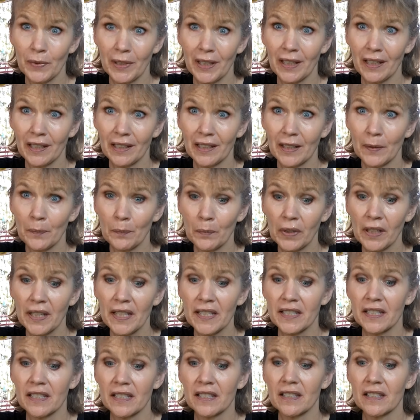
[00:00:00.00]
being a
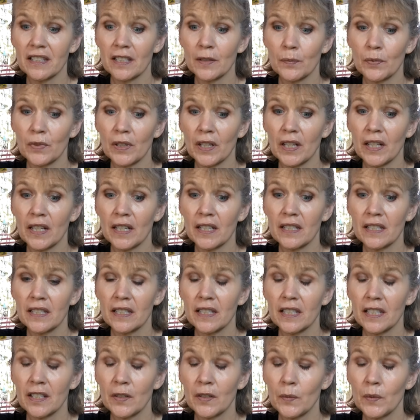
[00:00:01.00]
pleasant surprise.
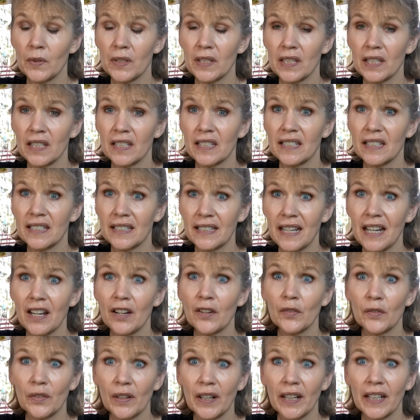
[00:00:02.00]
It was a
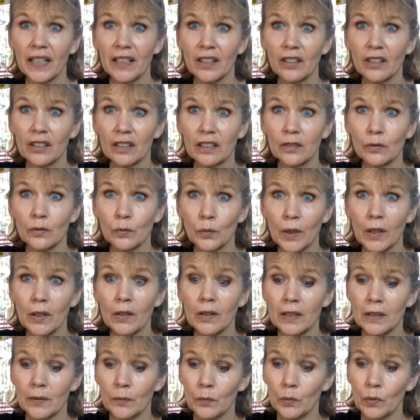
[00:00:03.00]
downright
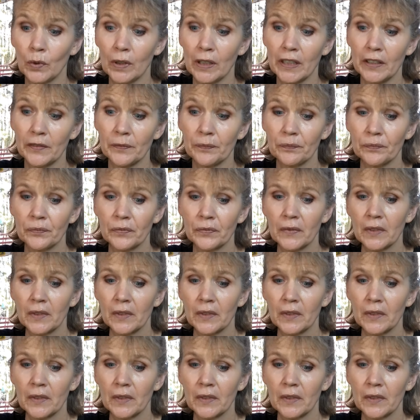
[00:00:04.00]
unwelcome one.